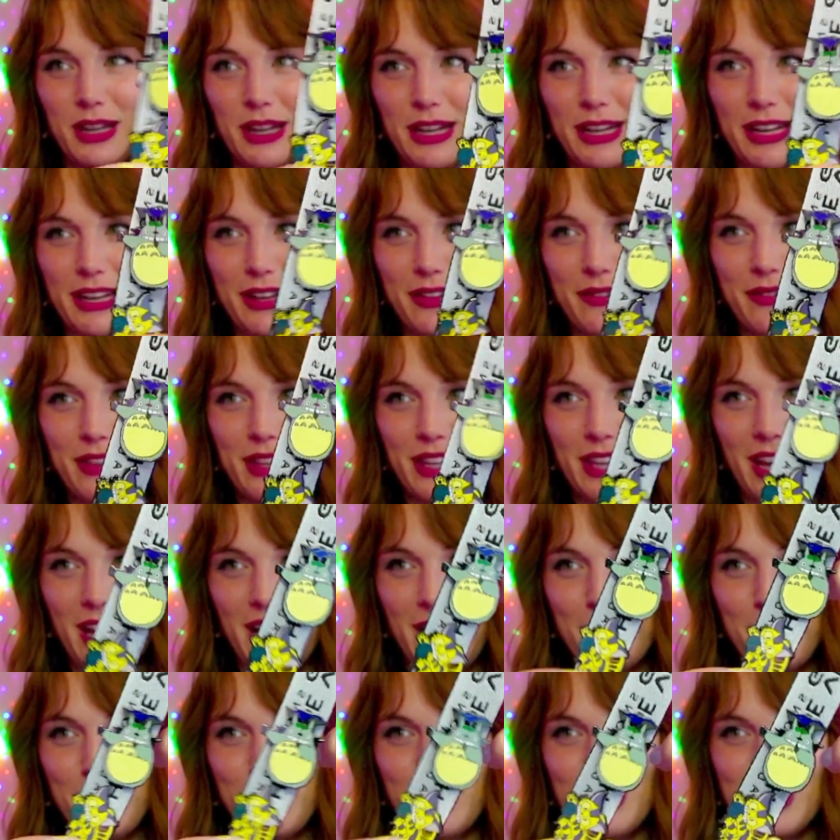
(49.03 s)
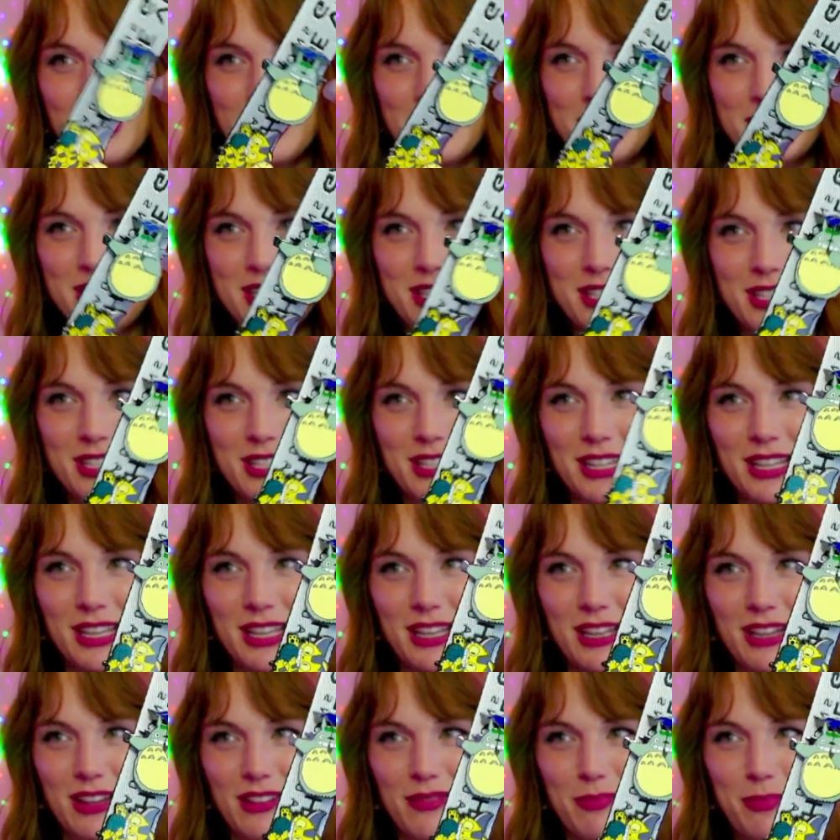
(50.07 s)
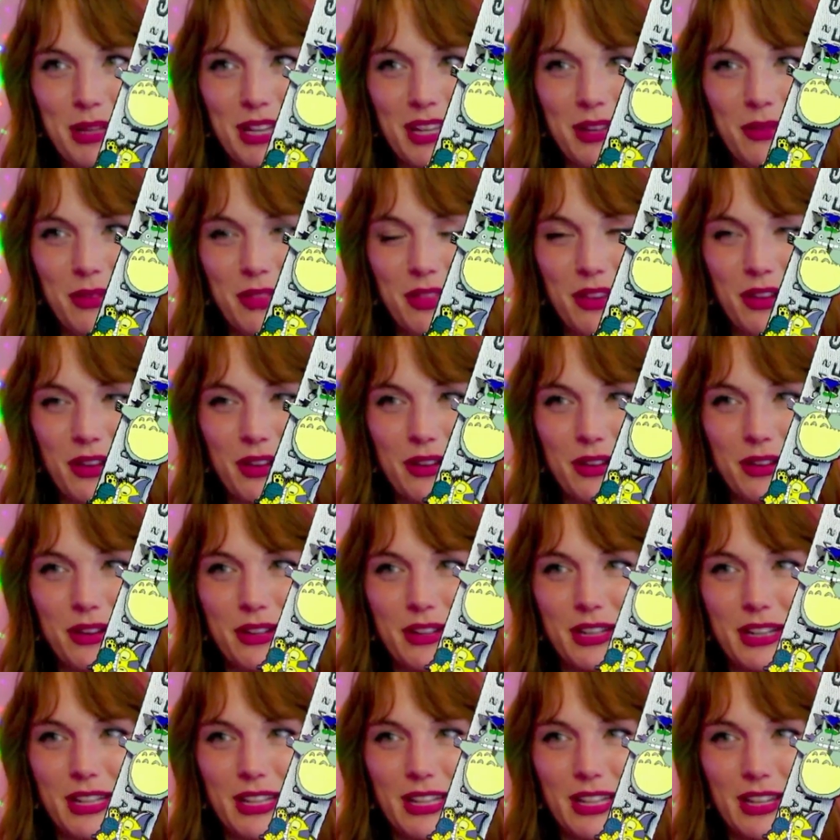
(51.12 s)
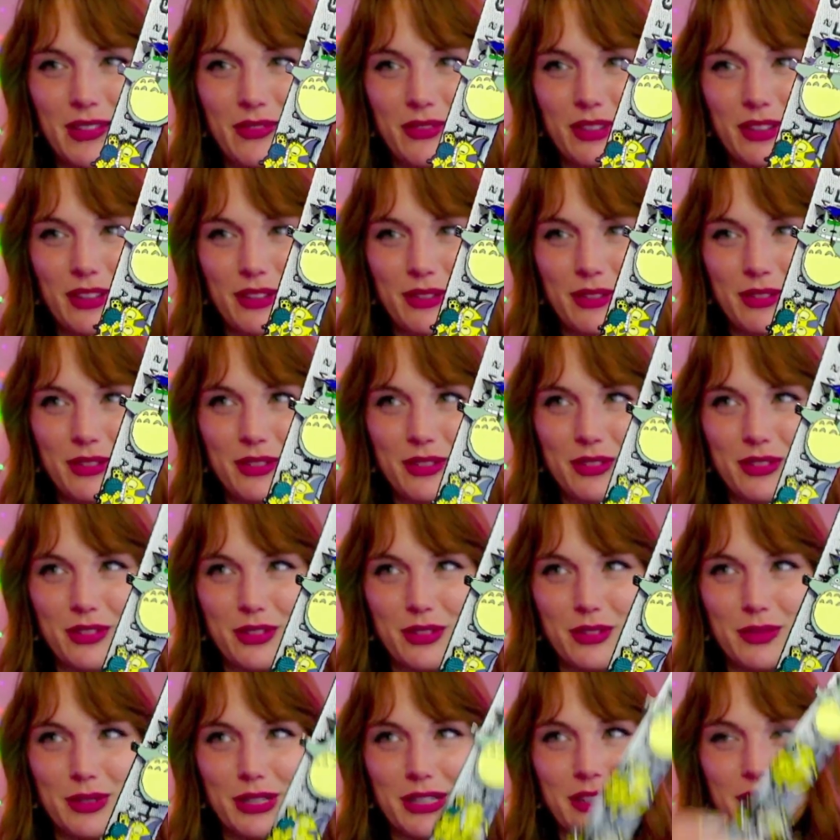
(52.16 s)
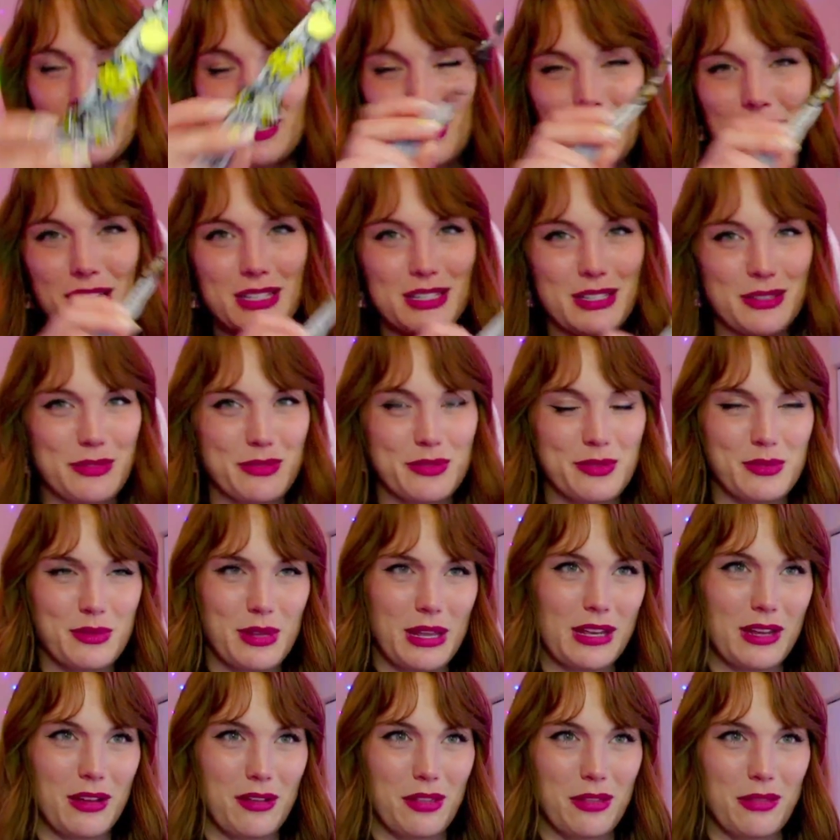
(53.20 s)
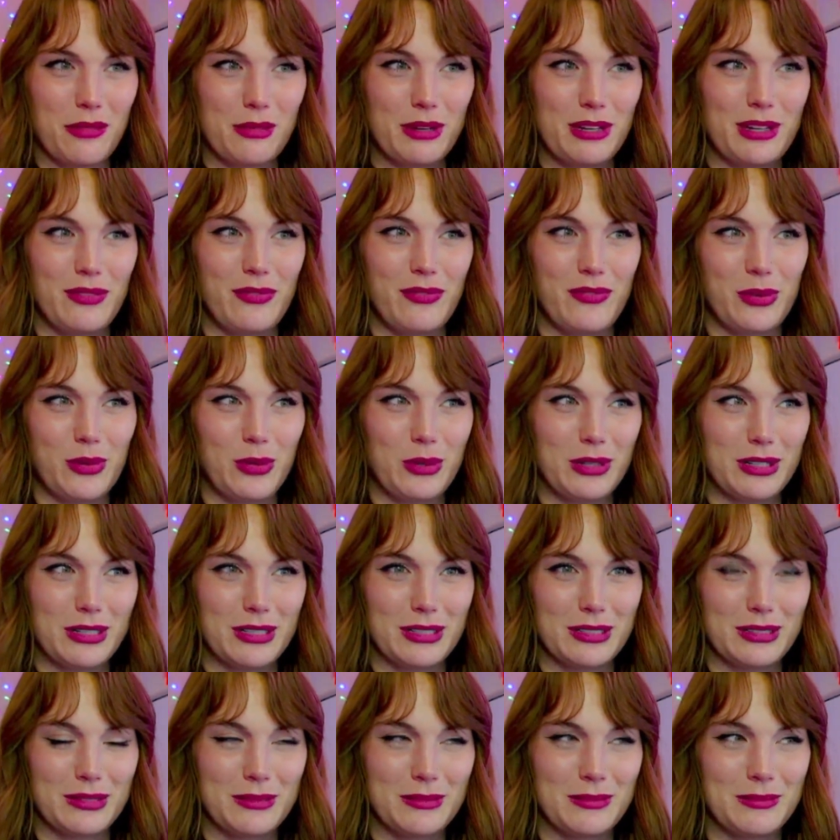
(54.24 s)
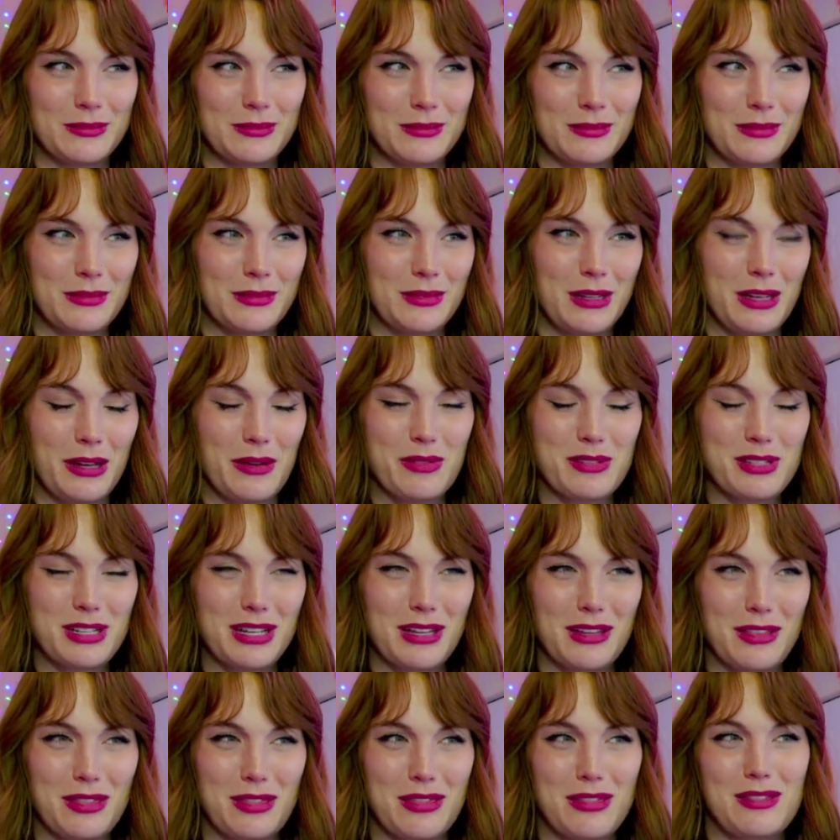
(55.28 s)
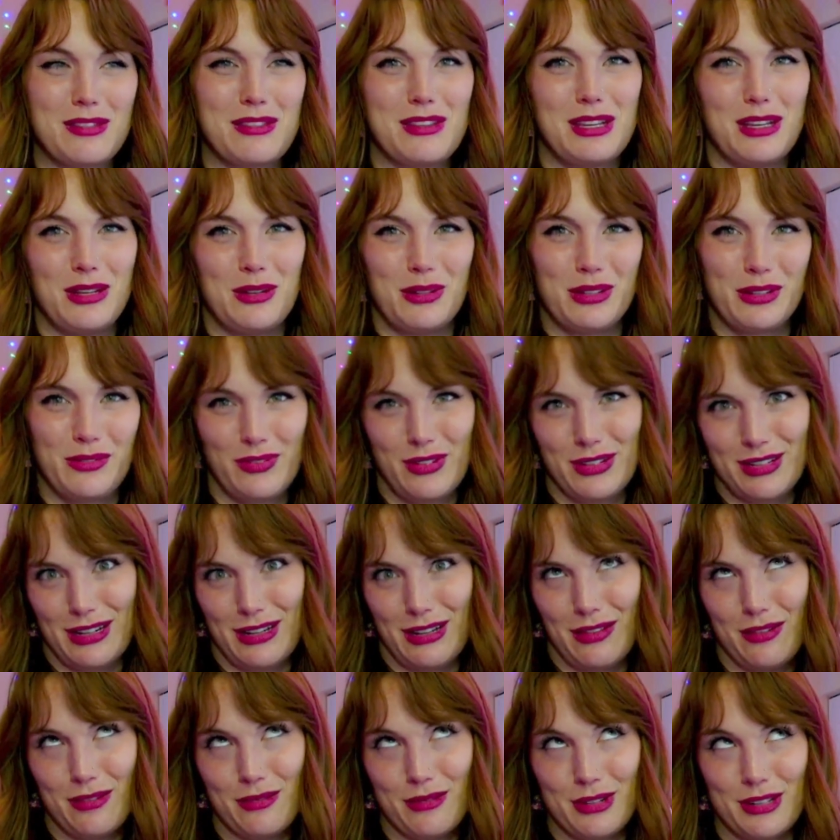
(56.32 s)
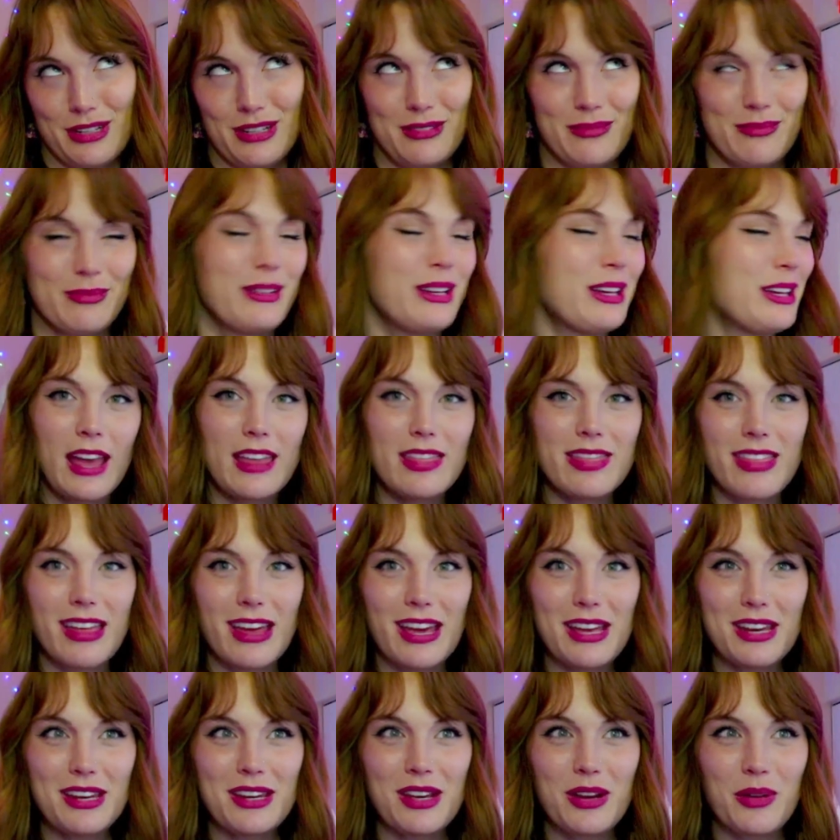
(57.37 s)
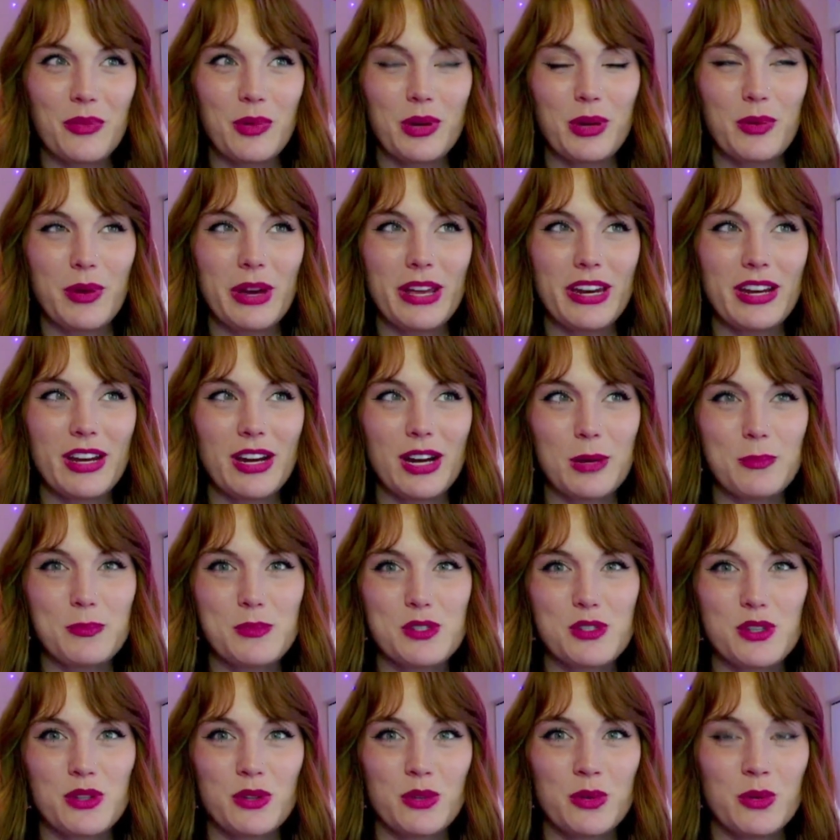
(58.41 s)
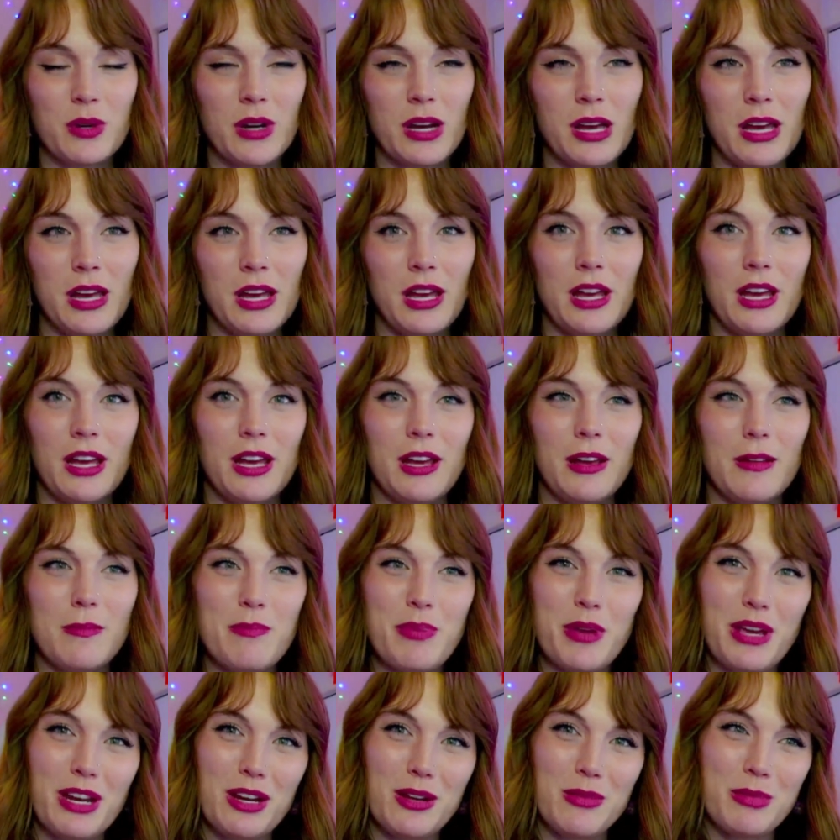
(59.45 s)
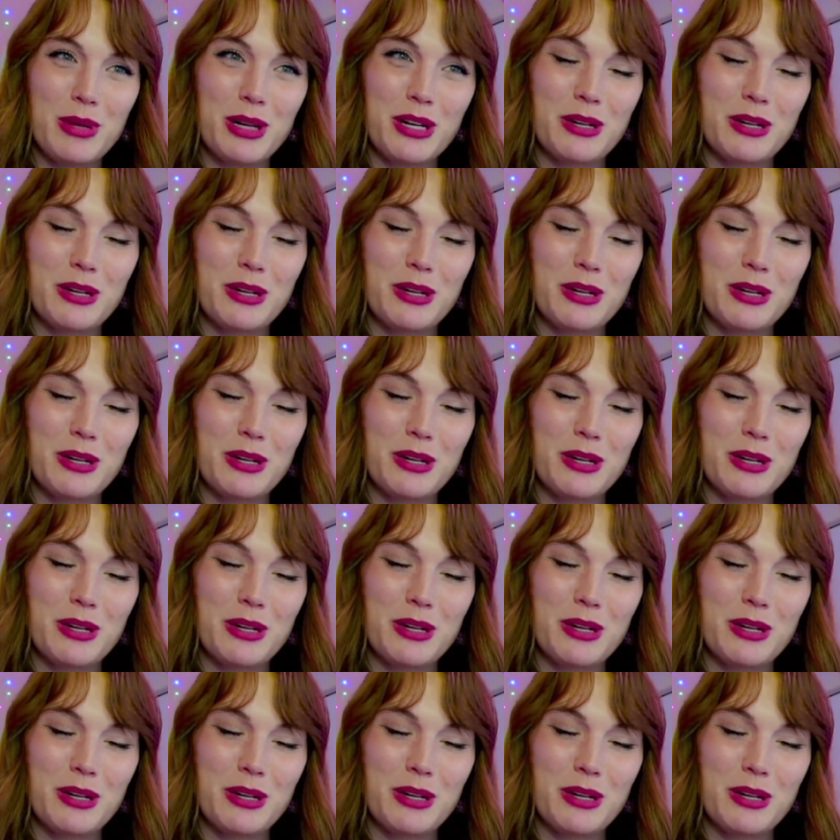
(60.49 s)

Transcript: I have the cat bus, playing with yarn, and I have another Totoro one. It was like a three for It was like a deal if we got three. And then we went up to Beat 'em